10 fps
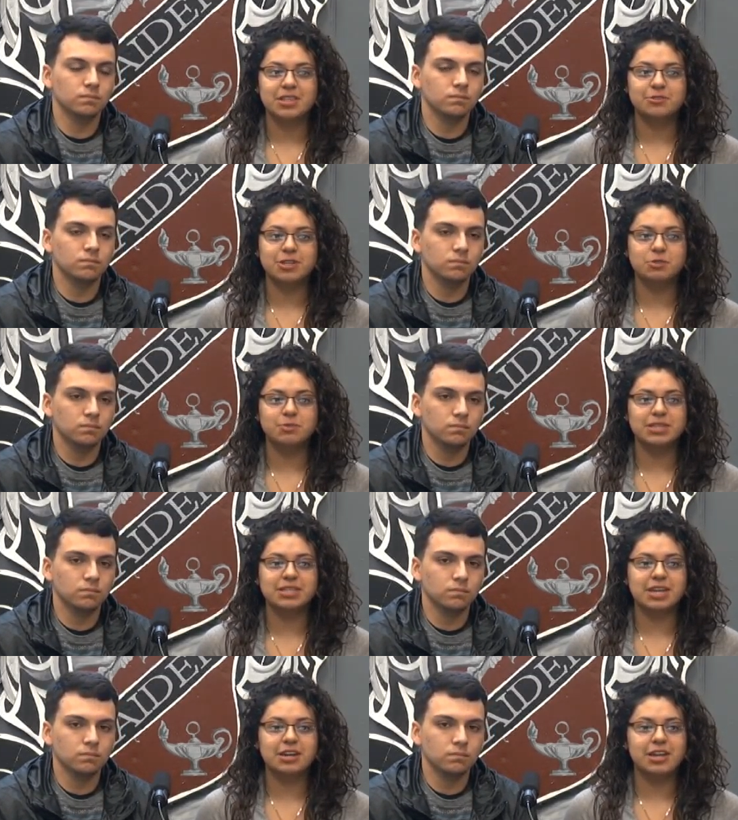Speaker 1: The race will be
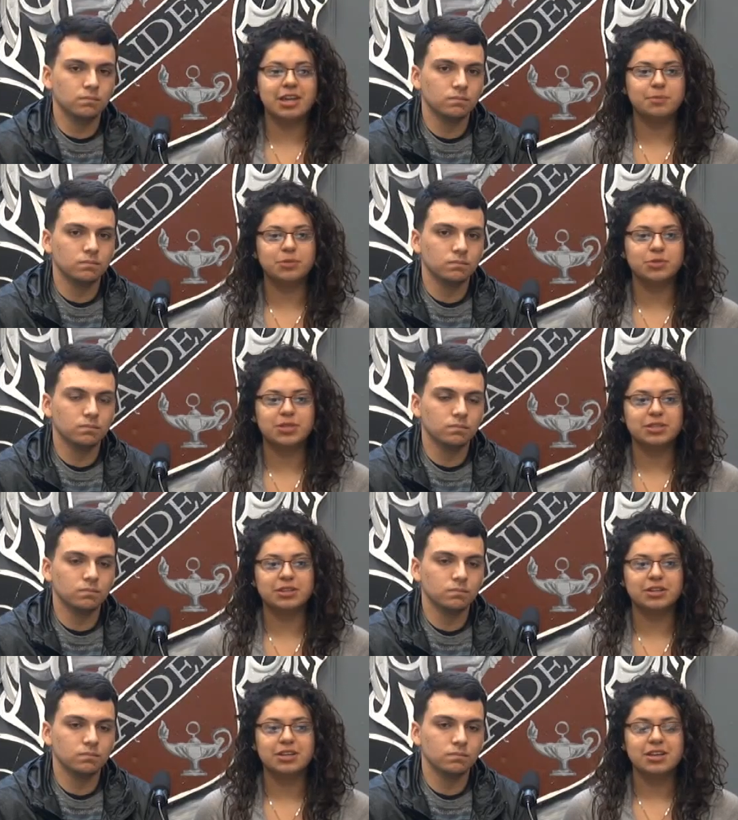Saturday, April
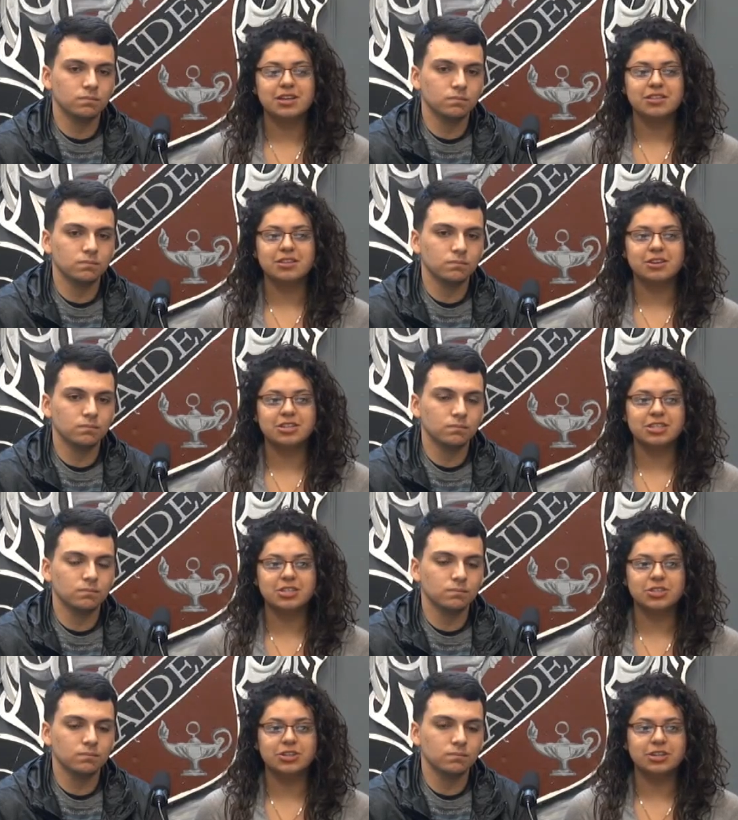23rd. The cost
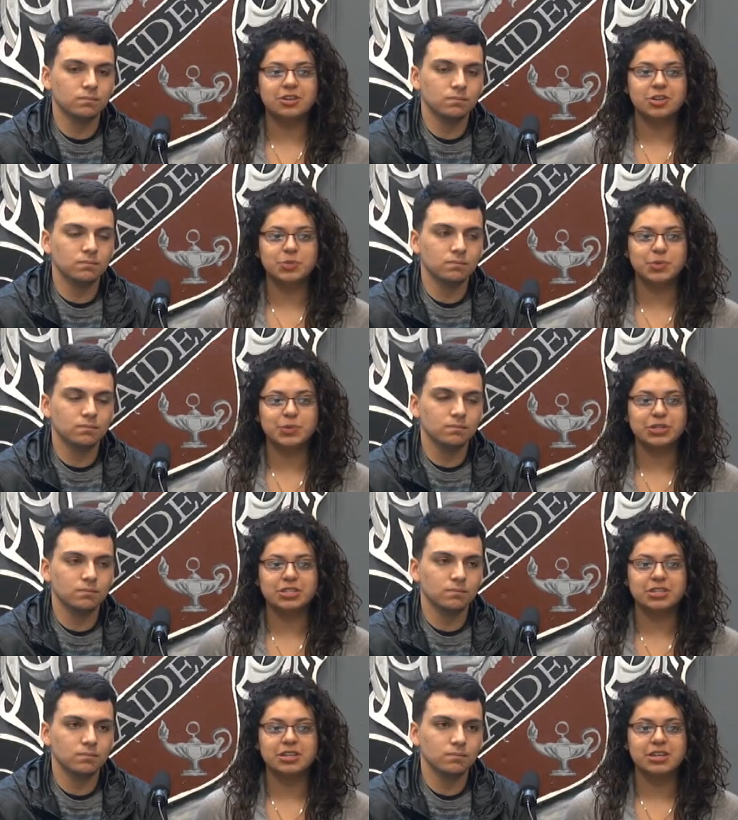is $30 per
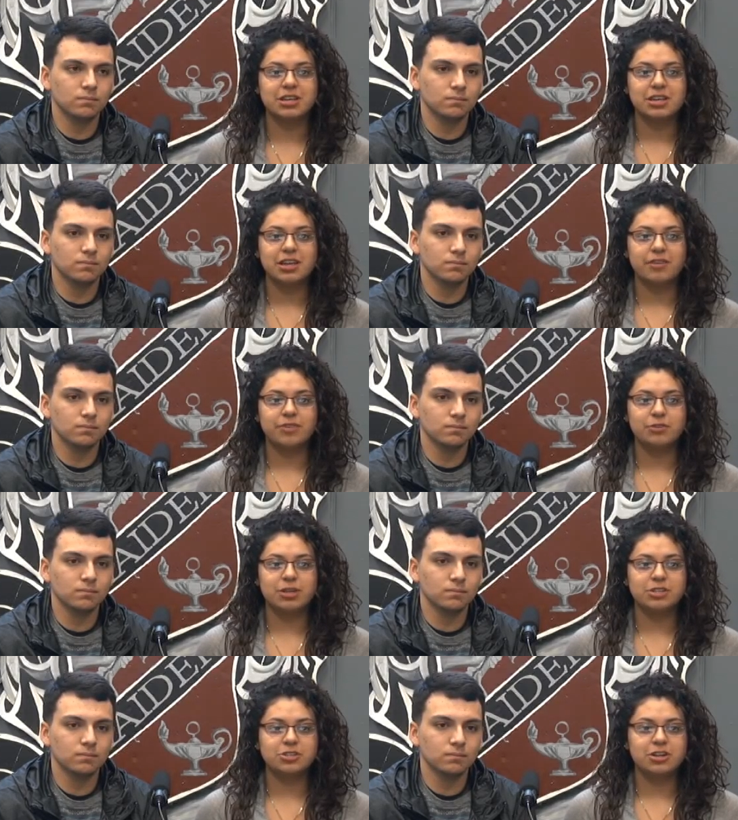person. If you
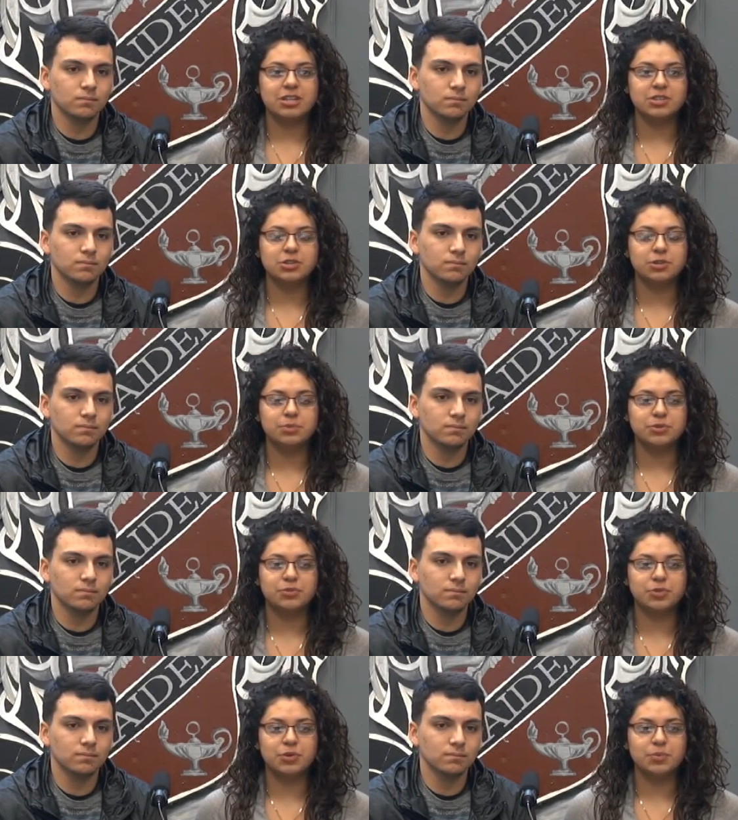register as a group of
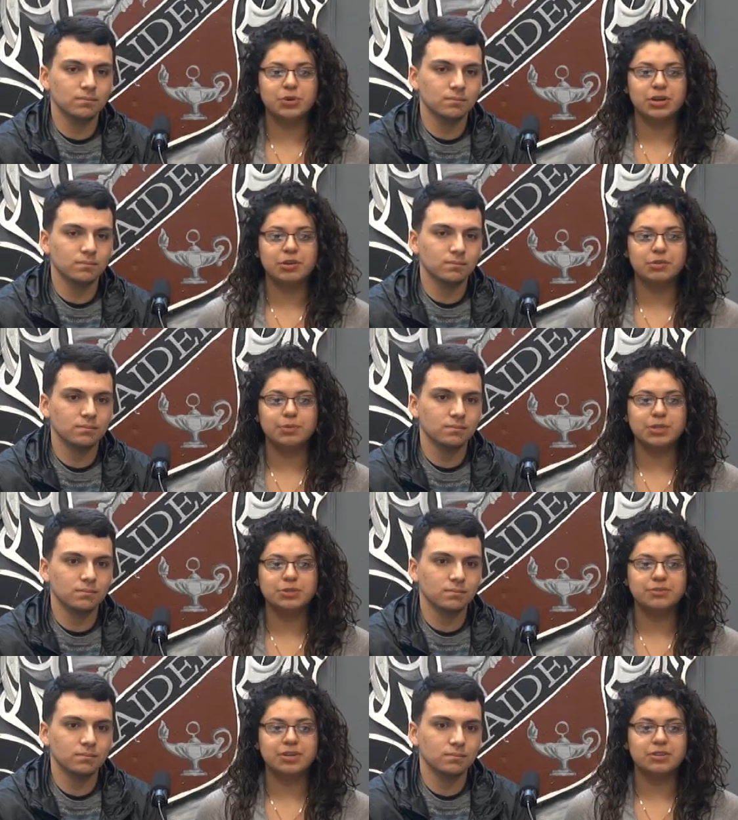four or more, it will be
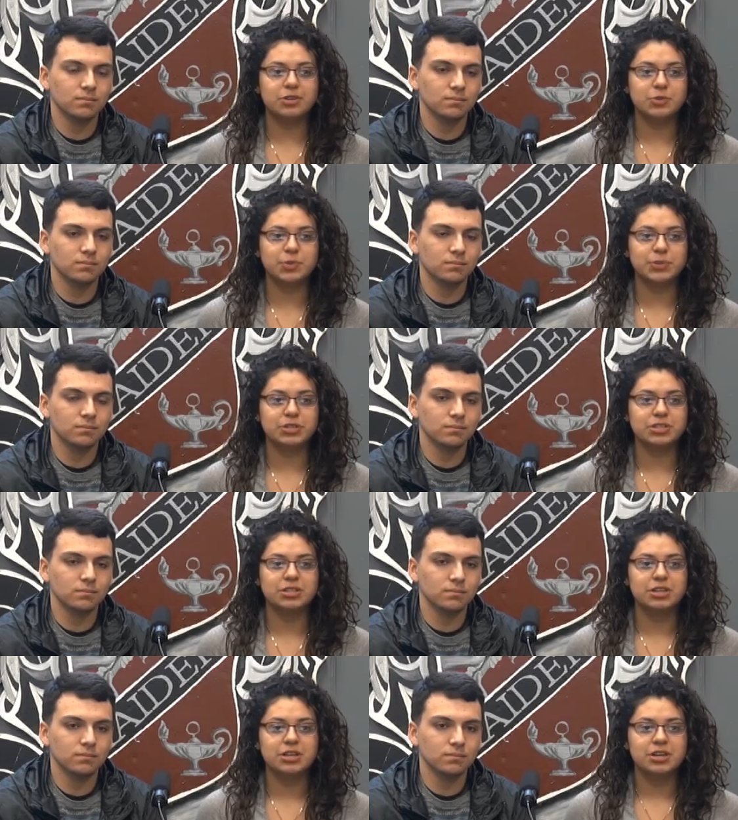$25 per
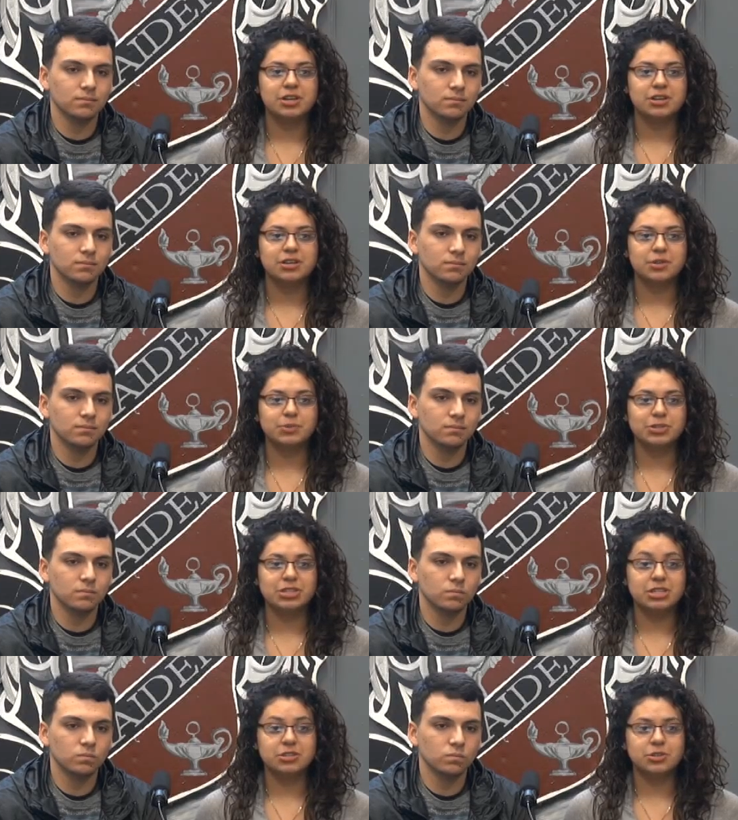person. The
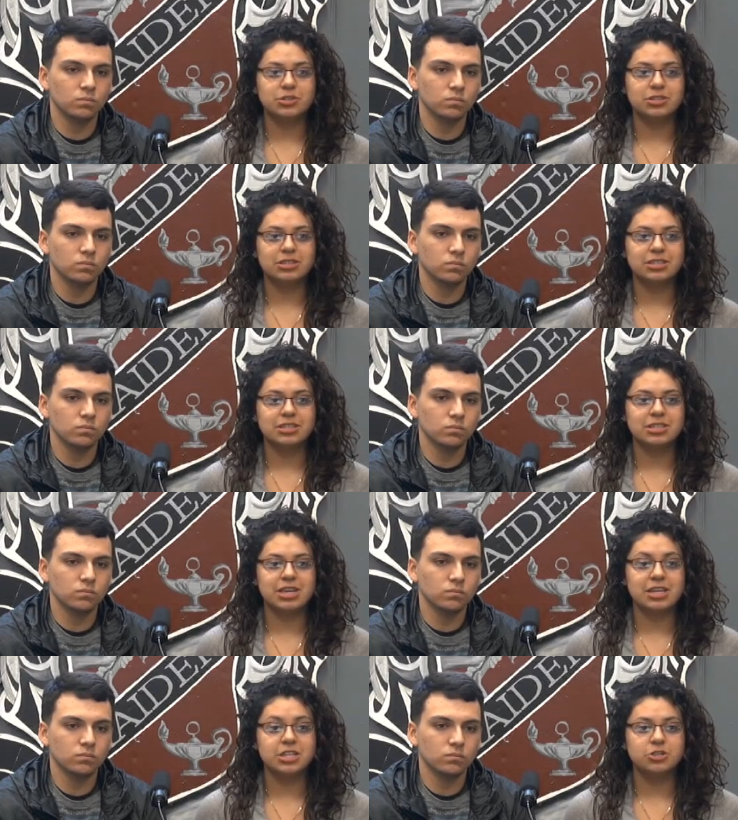proceeds goes to the
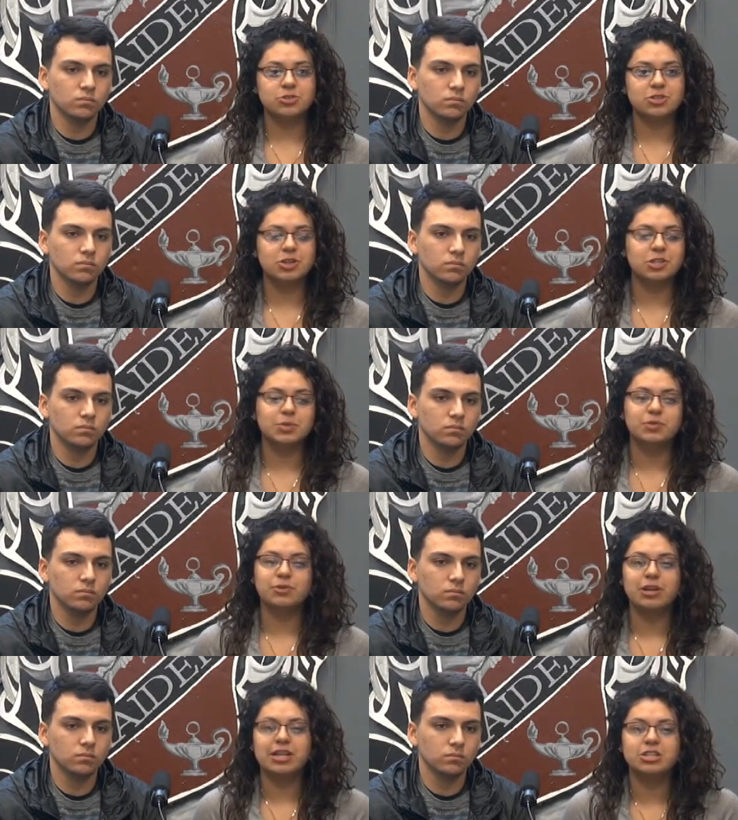Cincinnati Children's Hospital
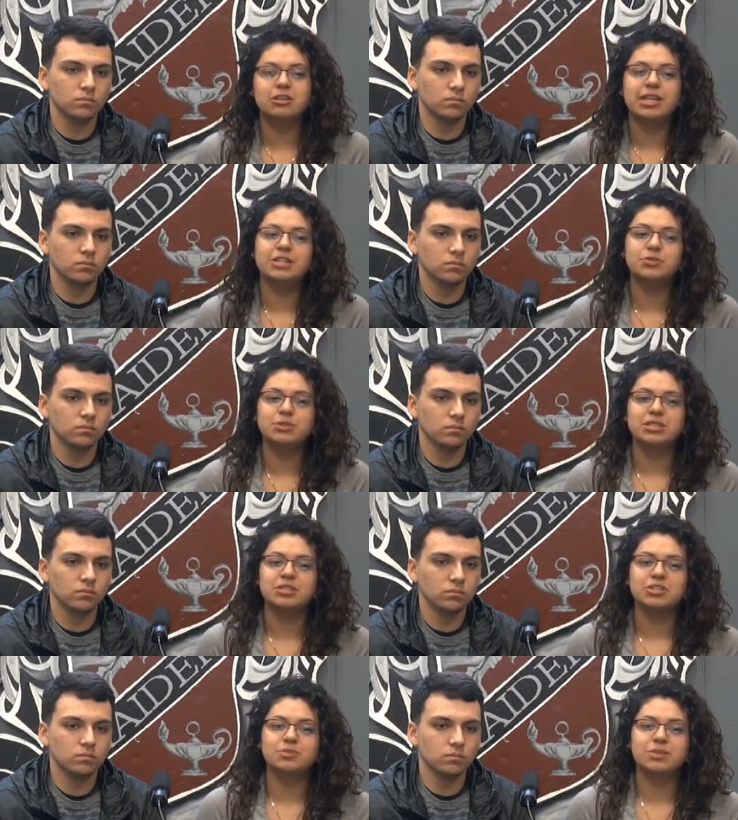for HLH
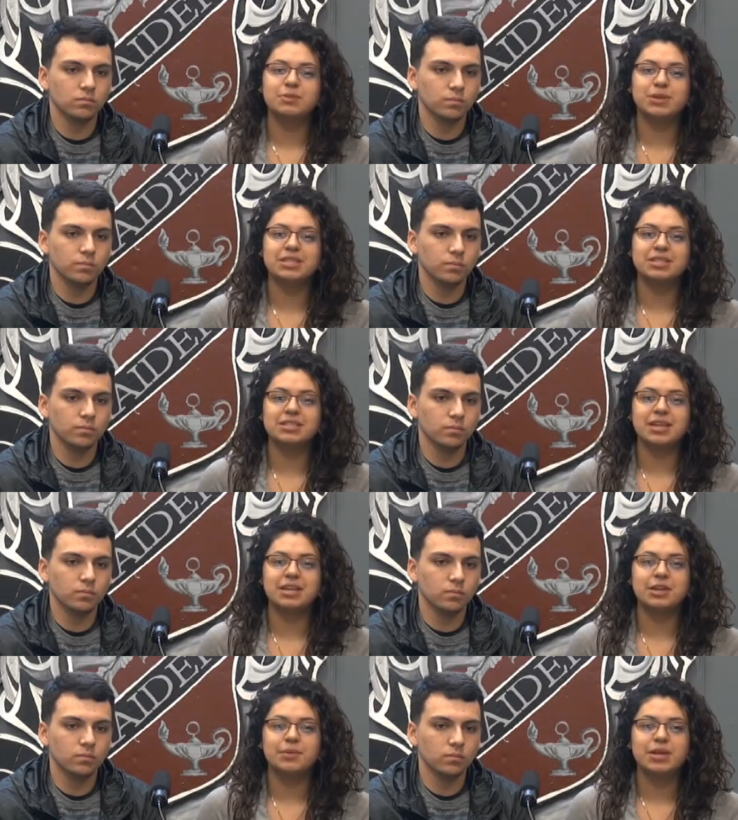research. Make plans to
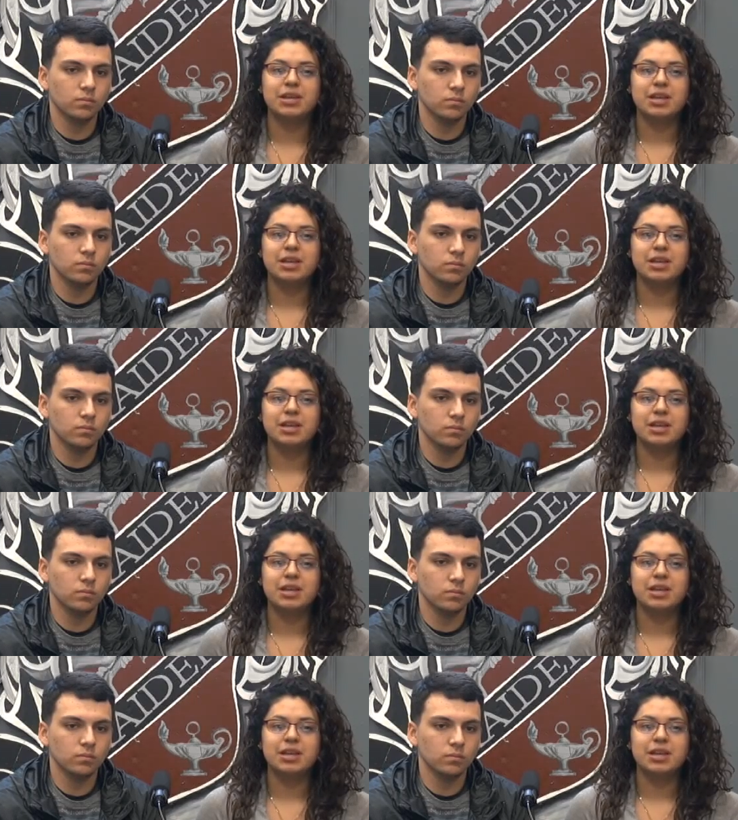sign up,